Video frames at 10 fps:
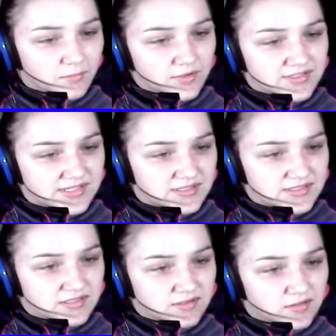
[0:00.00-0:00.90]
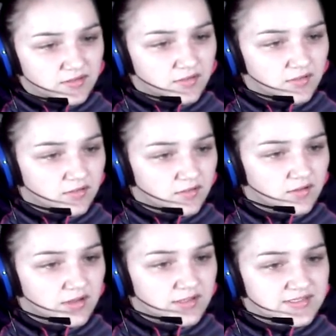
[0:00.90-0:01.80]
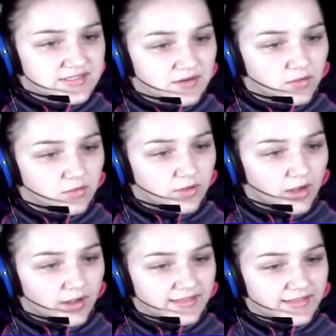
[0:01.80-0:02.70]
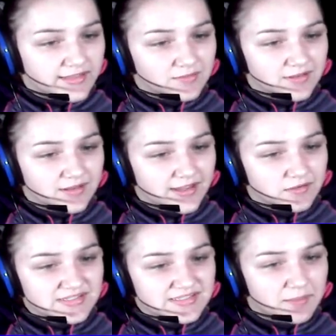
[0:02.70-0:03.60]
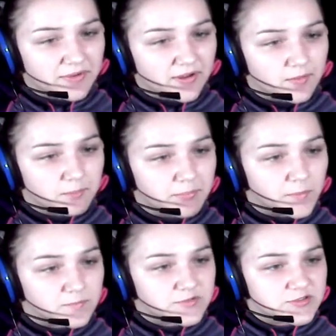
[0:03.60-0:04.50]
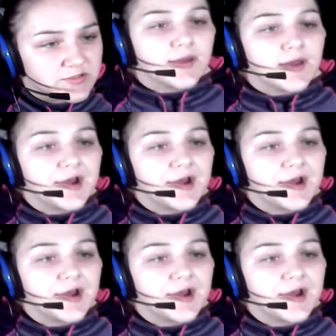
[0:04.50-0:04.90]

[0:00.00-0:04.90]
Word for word: What is this? Sound. Oh god, that sounded like I was stepping on bones.